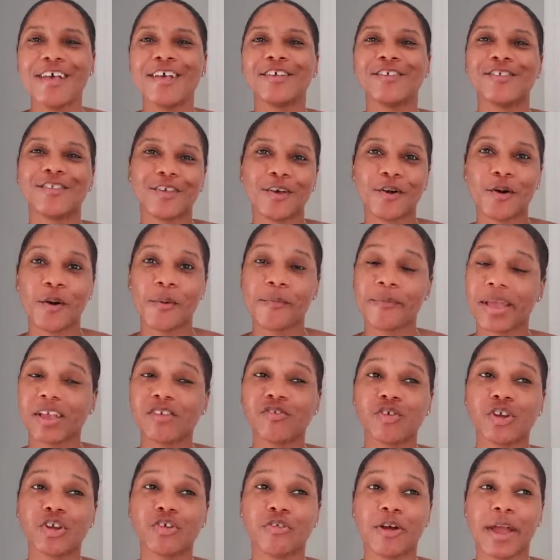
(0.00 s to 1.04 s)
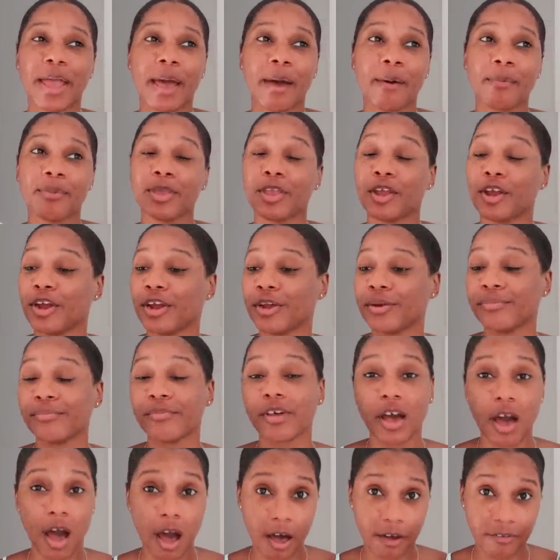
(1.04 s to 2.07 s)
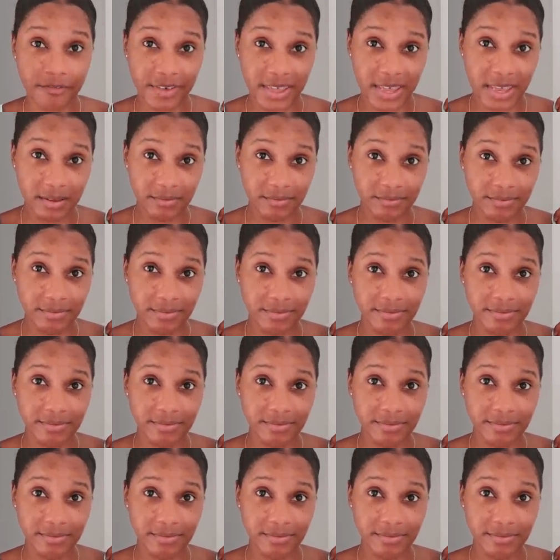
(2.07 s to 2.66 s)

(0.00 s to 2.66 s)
So make sure to grab your coffee,